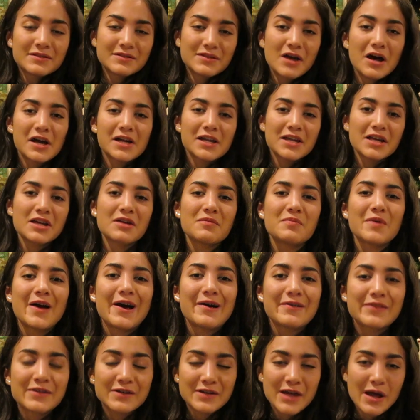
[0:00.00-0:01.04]
talking
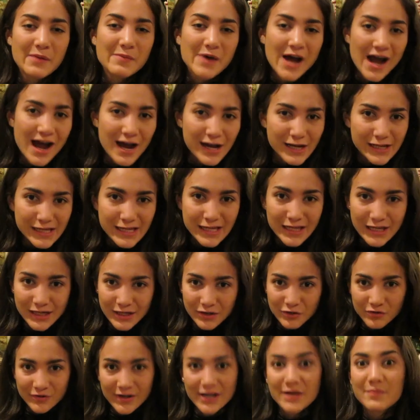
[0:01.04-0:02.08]
about the
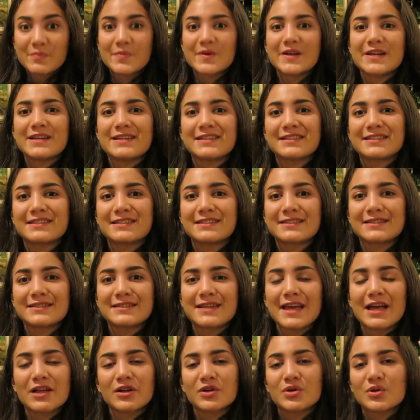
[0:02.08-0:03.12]
Namahage,
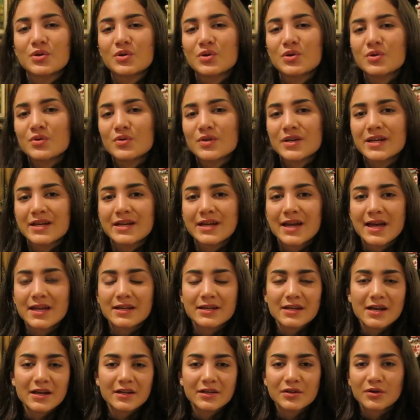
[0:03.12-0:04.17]
Krampus, El Kukui,
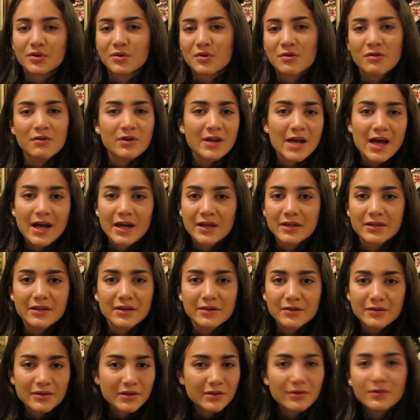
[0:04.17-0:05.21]
and Llorona,
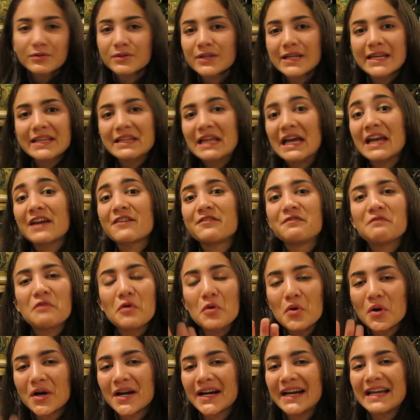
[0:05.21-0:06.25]
they're only like
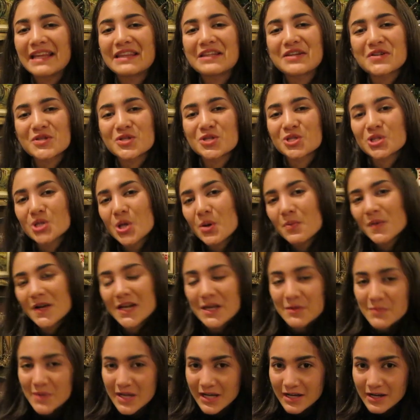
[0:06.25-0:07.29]
4, and there's so
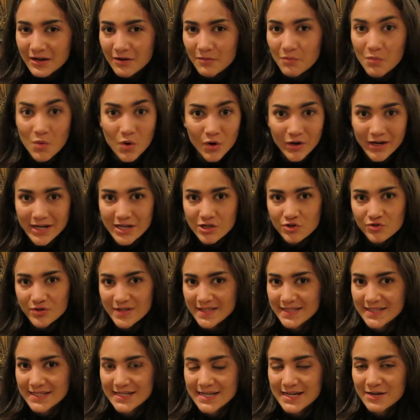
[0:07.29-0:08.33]
many more
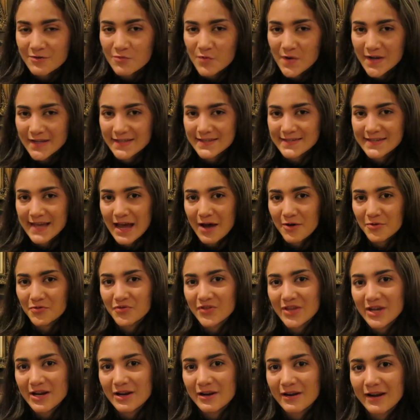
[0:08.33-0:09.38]
interesting ones
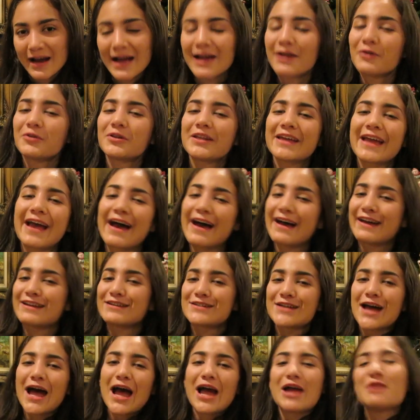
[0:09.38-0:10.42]
out there I only
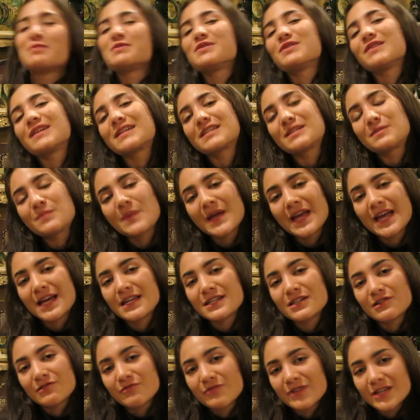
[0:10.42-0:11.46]
had time to
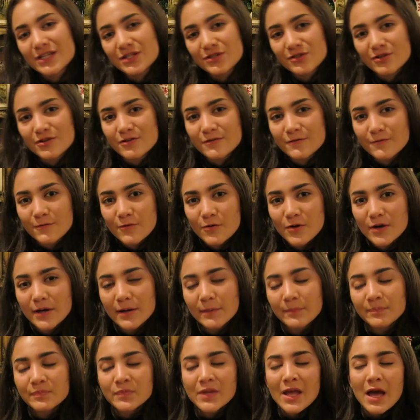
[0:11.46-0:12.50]
expand and research
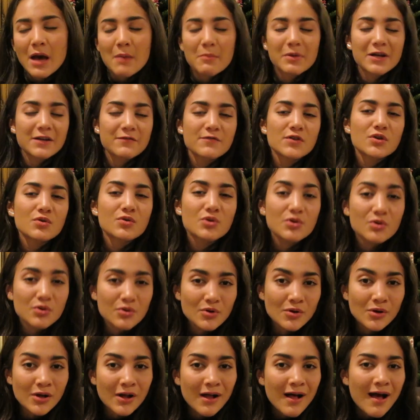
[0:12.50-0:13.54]
for. But if you
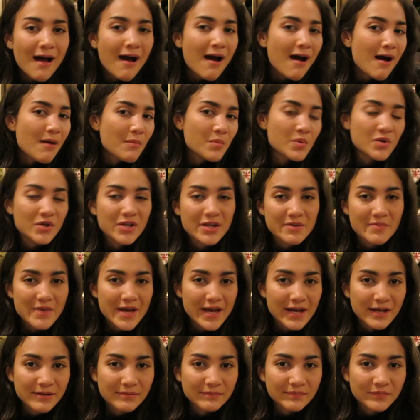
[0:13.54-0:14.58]
Google
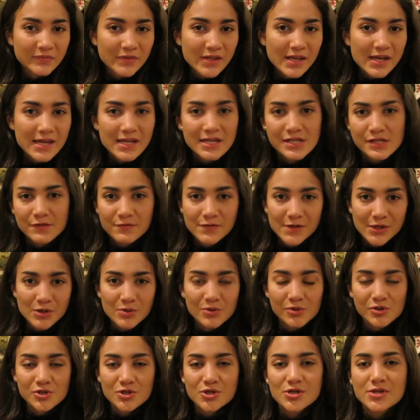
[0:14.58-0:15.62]
boogeyman in different
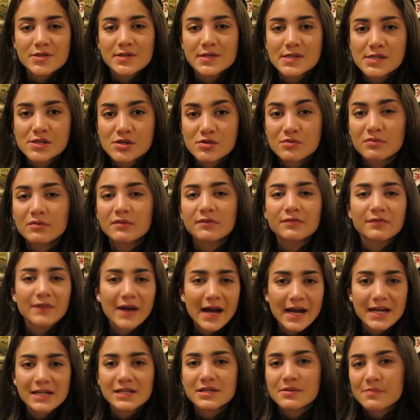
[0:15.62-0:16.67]
cultures, you will
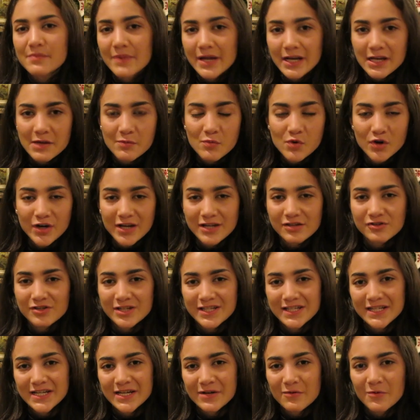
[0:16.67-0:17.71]
find many more
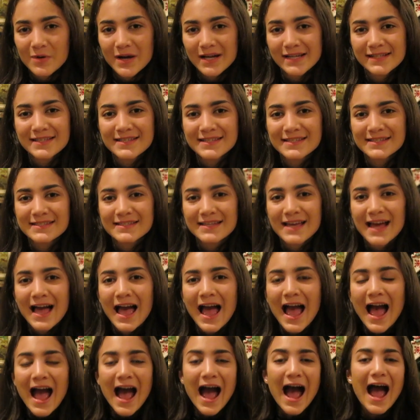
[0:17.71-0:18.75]
interesting ones.
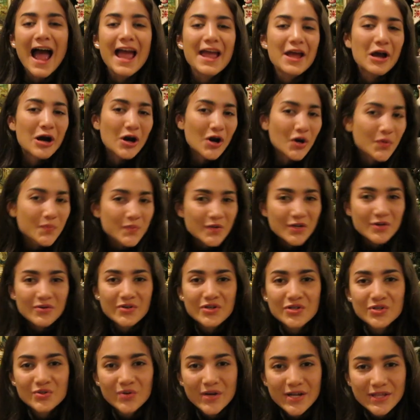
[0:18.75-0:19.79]
I hope you
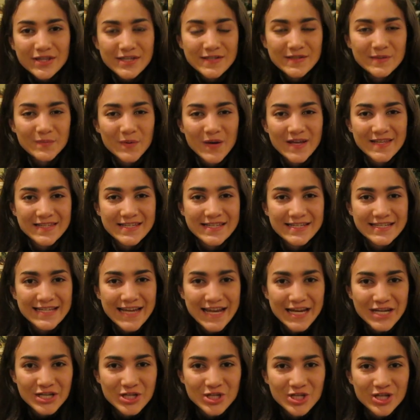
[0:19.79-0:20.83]
enjoyed this
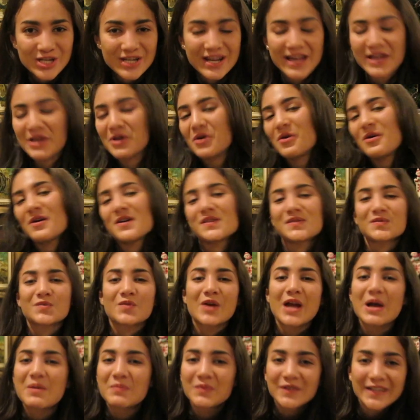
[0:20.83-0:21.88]
presentation. I know I was
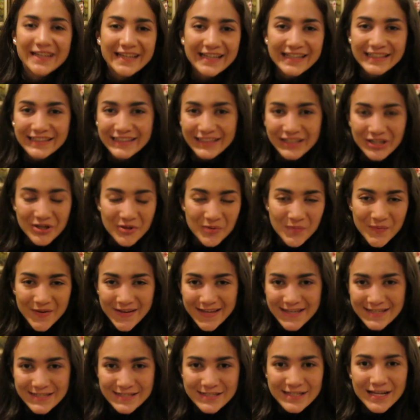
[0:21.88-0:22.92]
rambling a little
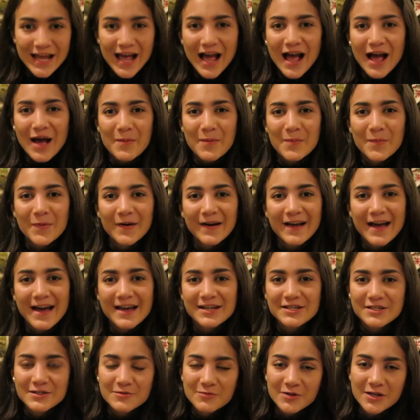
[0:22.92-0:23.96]
bit, but
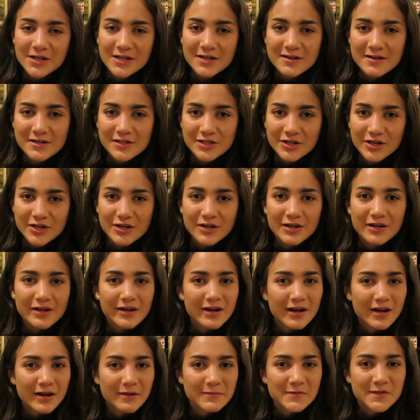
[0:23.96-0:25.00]
I just wanted to
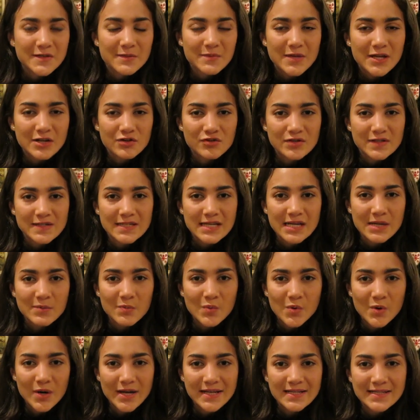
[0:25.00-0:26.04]
share some interesting
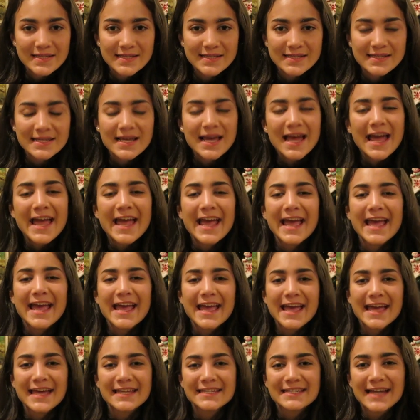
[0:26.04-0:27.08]
points.
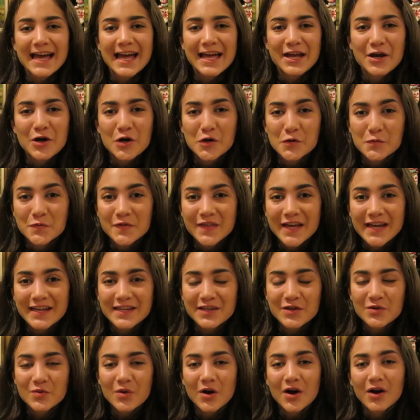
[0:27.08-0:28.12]
And I hope
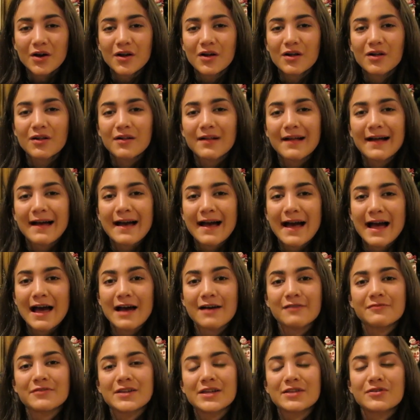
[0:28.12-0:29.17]
that you all
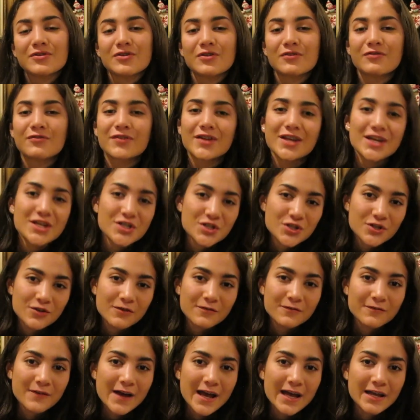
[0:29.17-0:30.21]
have either finished
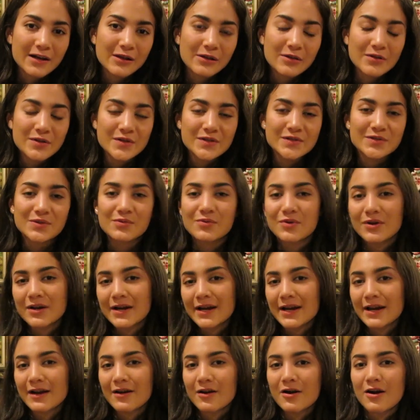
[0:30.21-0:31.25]
your finals
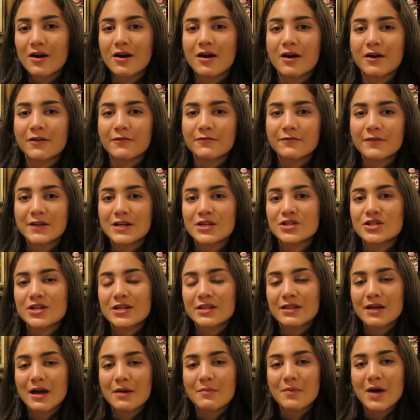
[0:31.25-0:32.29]
or are
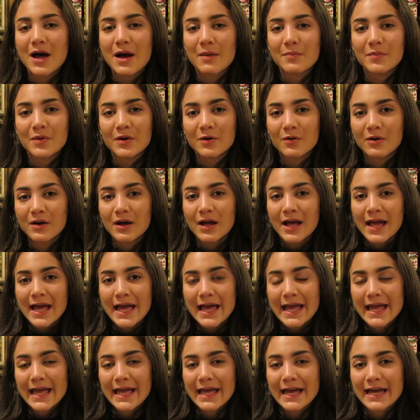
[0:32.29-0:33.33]
finishing them up,
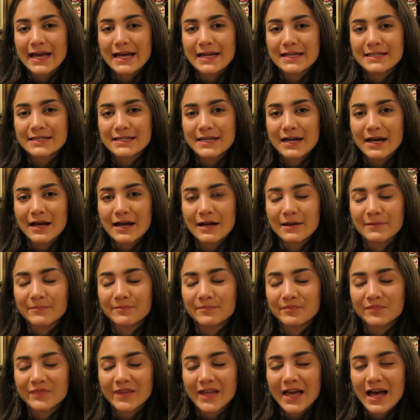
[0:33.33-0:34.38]
and
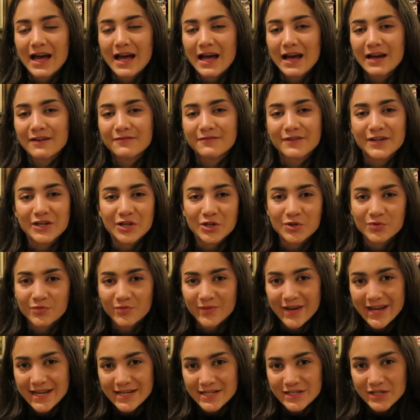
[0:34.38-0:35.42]
have a
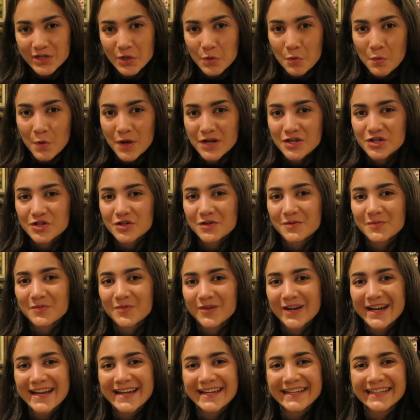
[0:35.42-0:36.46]
great winter
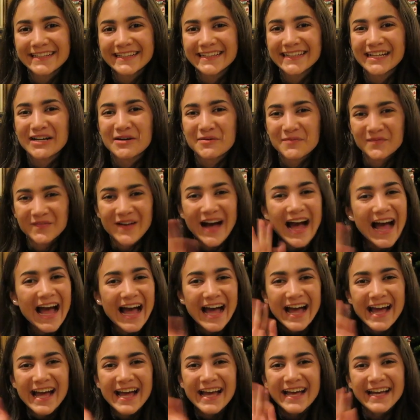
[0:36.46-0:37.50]
break.
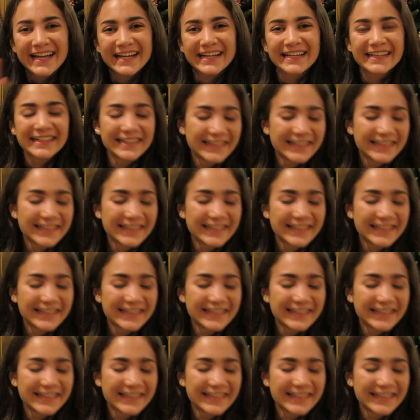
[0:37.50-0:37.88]
Bye!